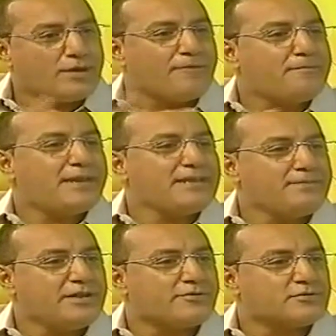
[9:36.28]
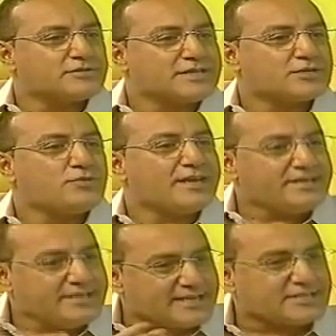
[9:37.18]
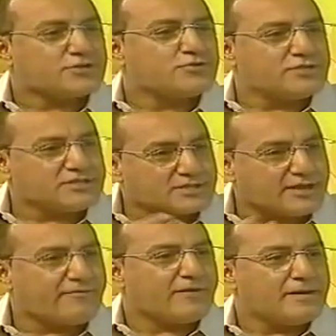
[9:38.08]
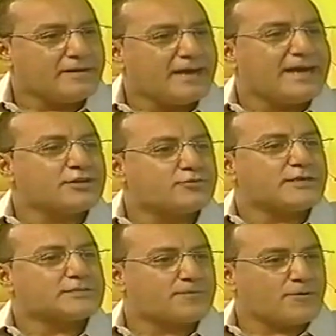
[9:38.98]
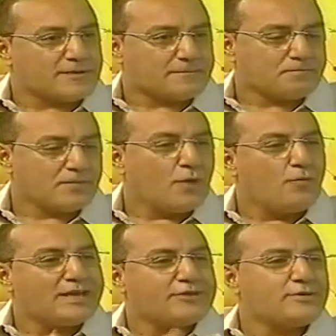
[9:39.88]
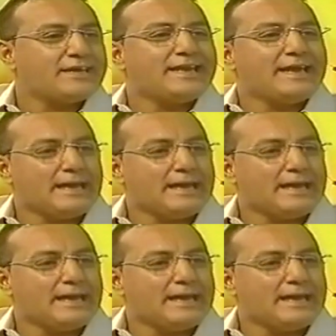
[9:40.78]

We have many minerals that we are yet to discover and to exploit. Mm-hmm. We are doing an